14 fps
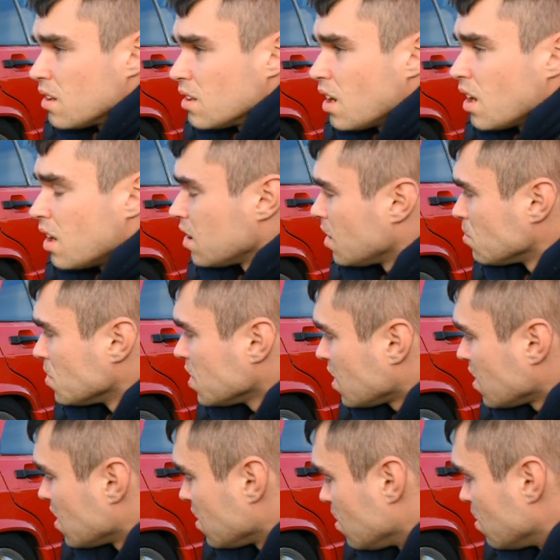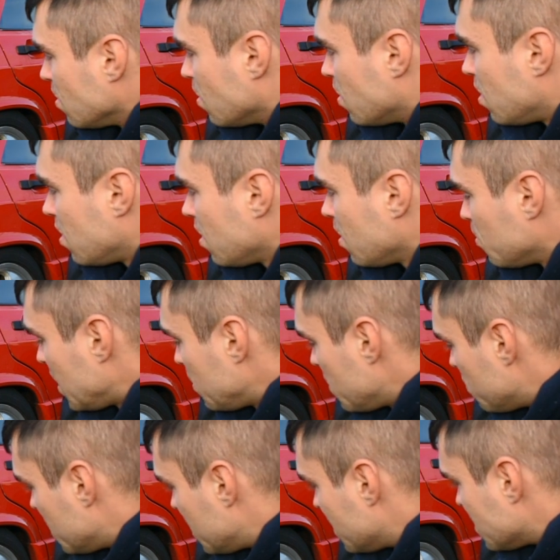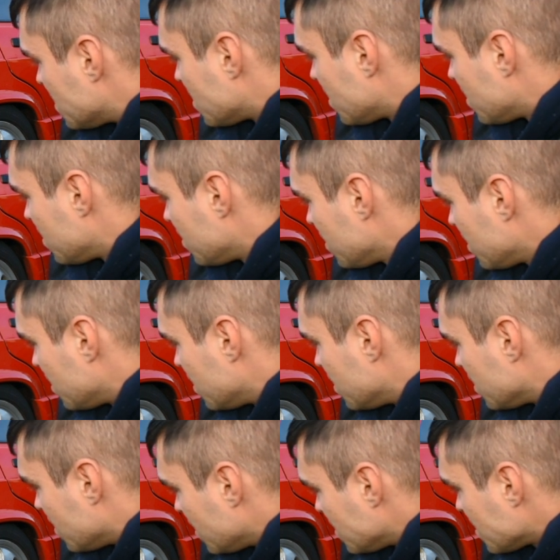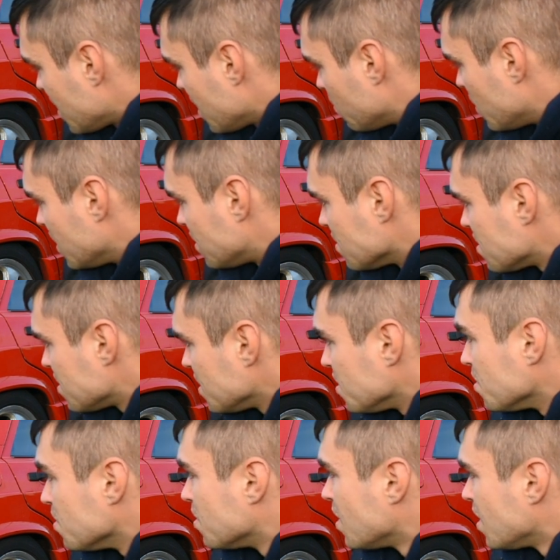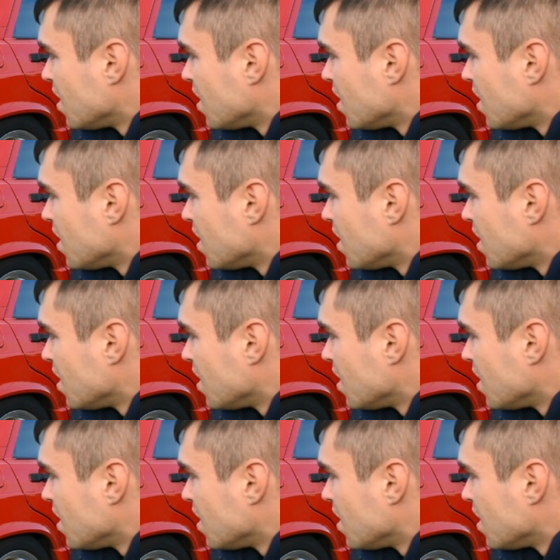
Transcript: yeah, I'm looking at you, baby Benz, and I just can't wait to see you.